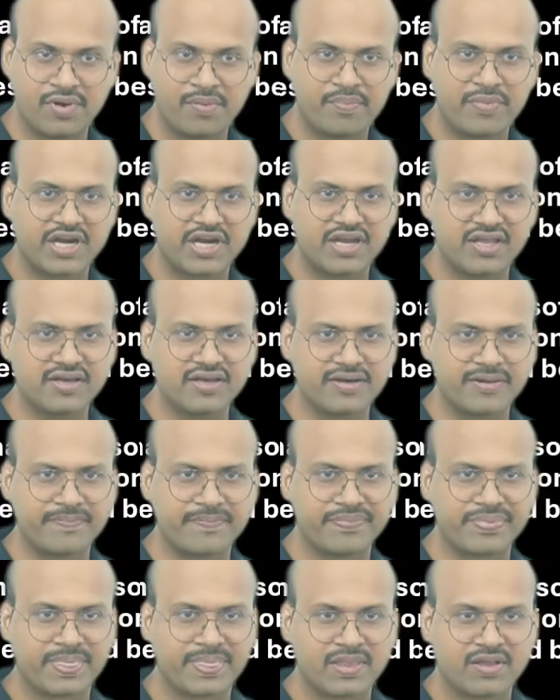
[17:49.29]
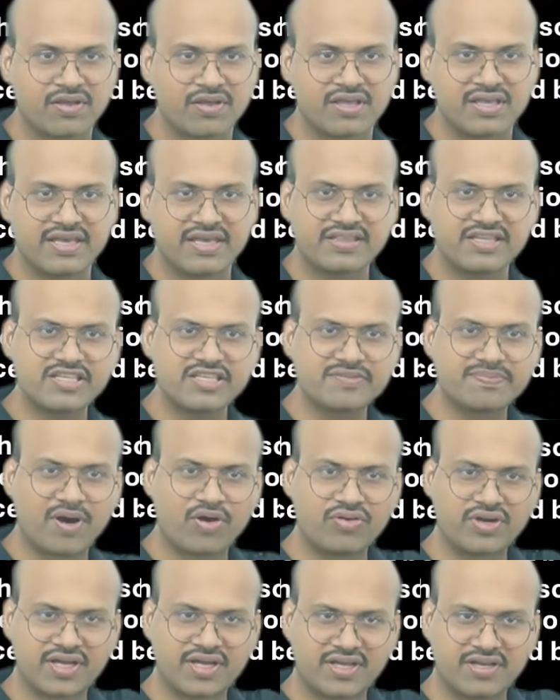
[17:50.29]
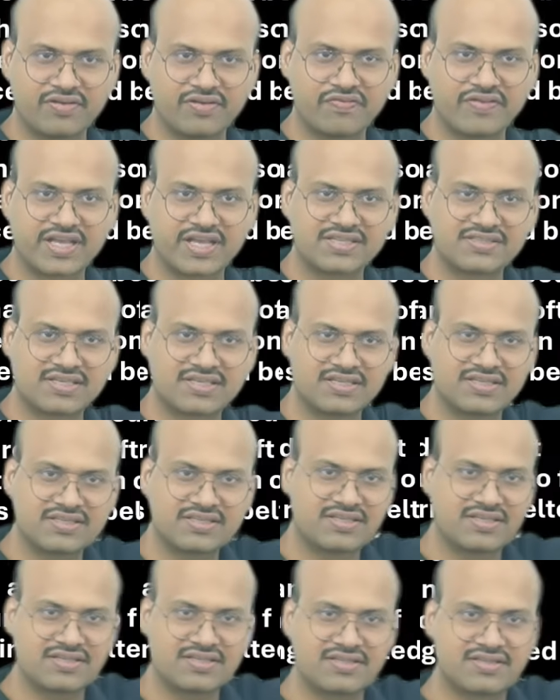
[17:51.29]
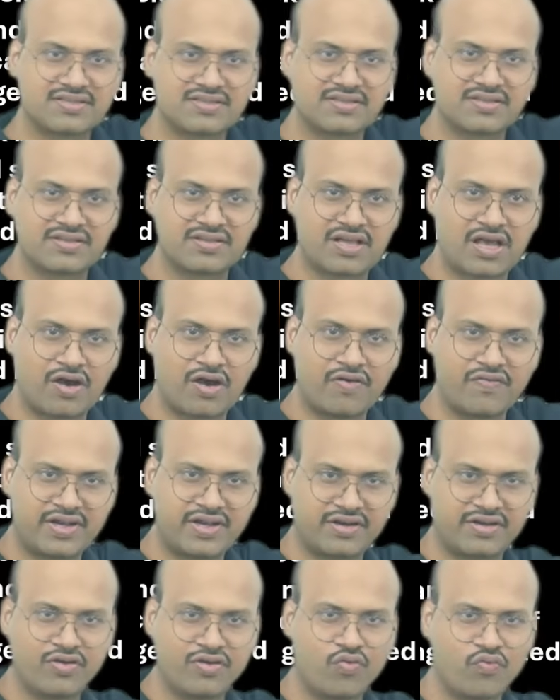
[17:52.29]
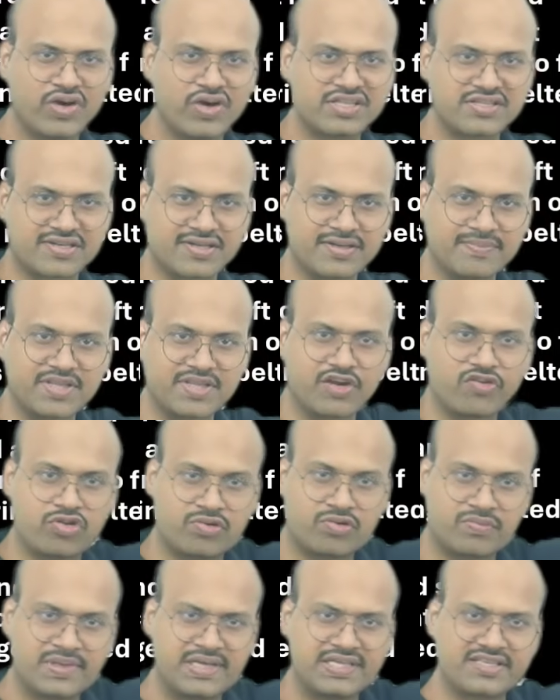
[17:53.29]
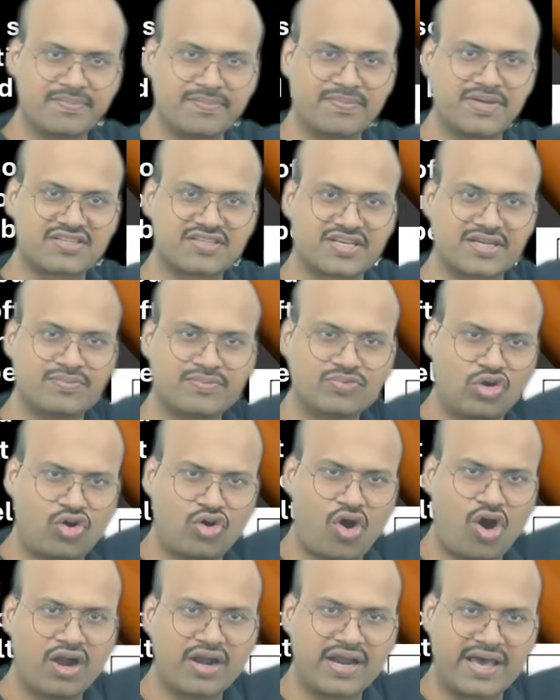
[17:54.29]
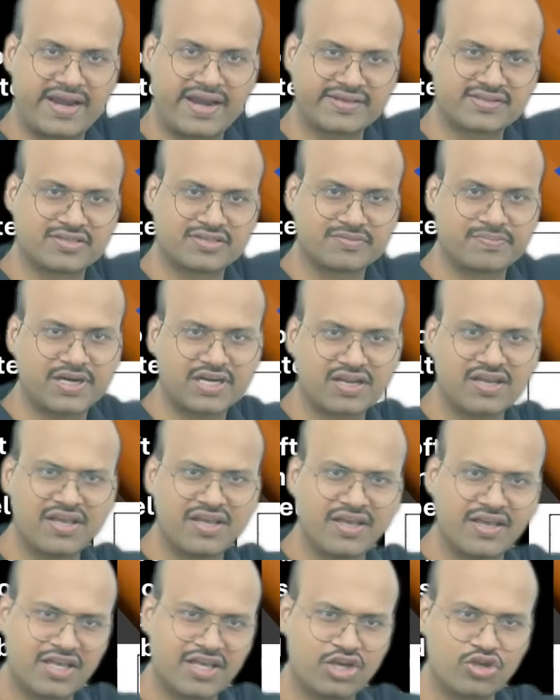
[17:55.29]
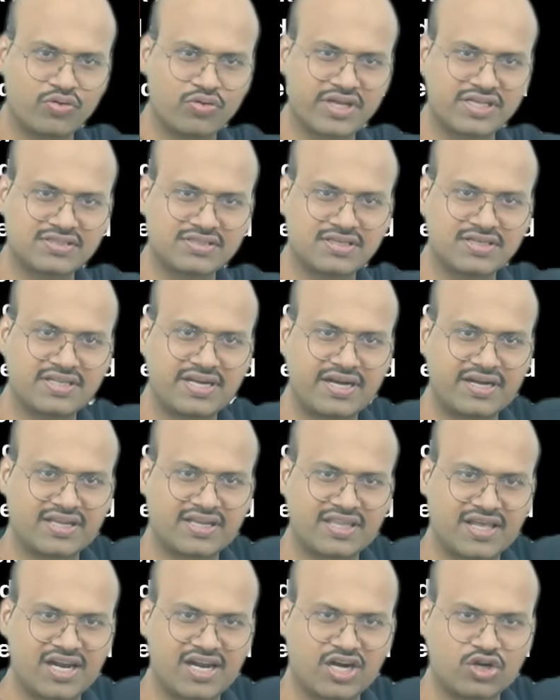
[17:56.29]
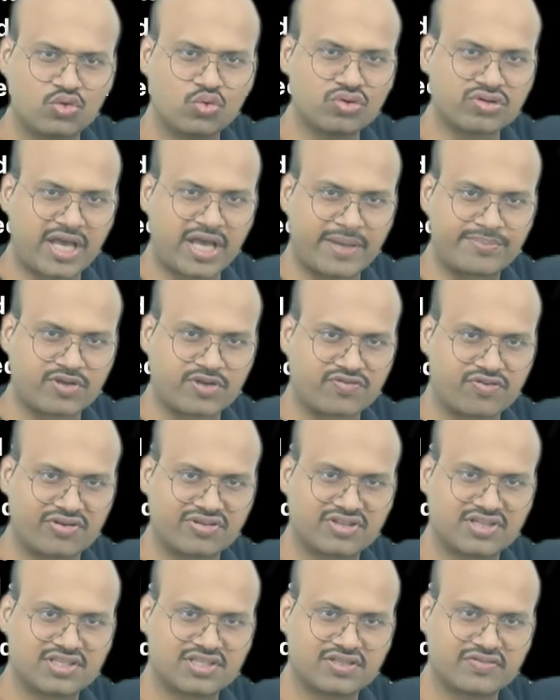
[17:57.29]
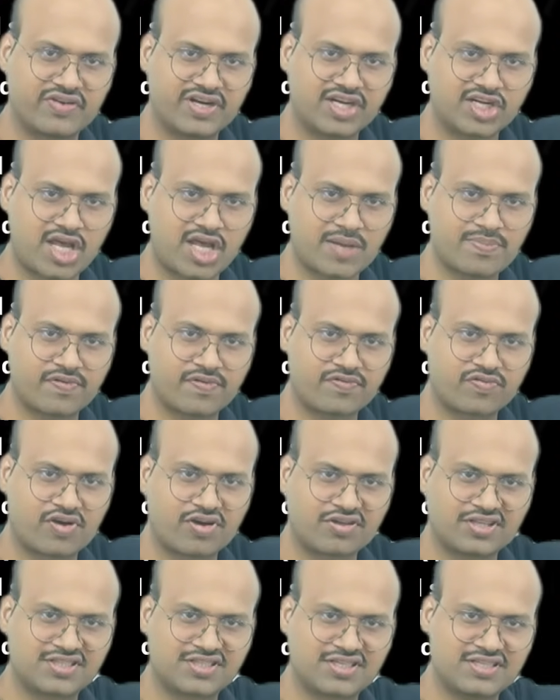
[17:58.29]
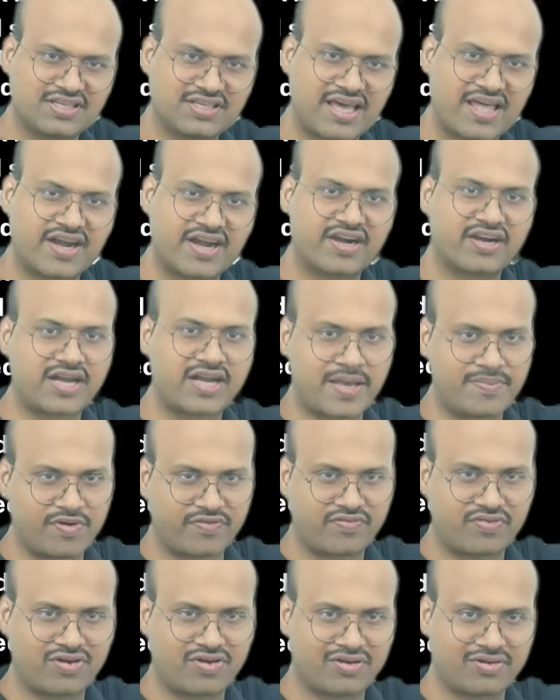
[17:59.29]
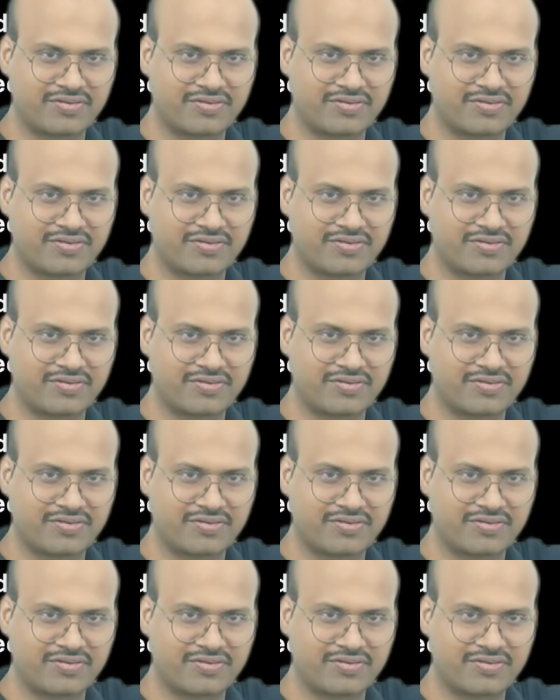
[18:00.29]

But here in this mountain we can see this is our one stream. There will be similar streams on all directions, but here you can see that there are two types of rock. This is one type of rock, this is another type of rock.